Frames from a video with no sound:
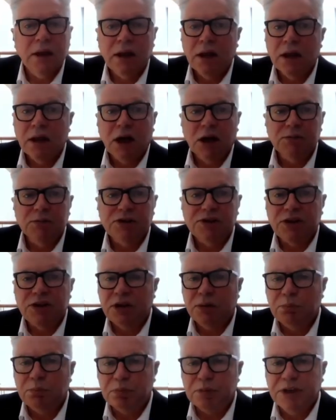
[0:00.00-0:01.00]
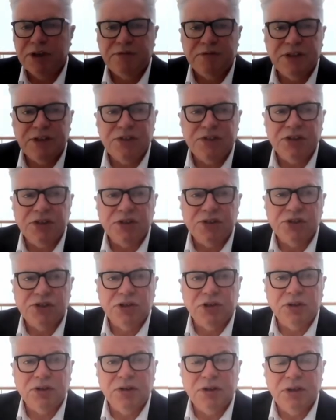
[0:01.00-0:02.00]
I'm just going to briefly touch
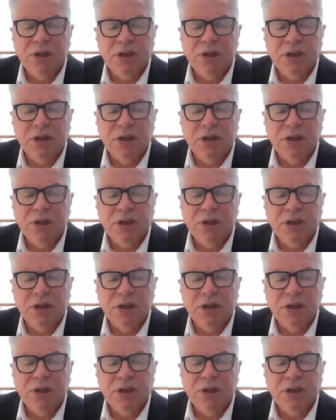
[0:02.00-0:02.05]
on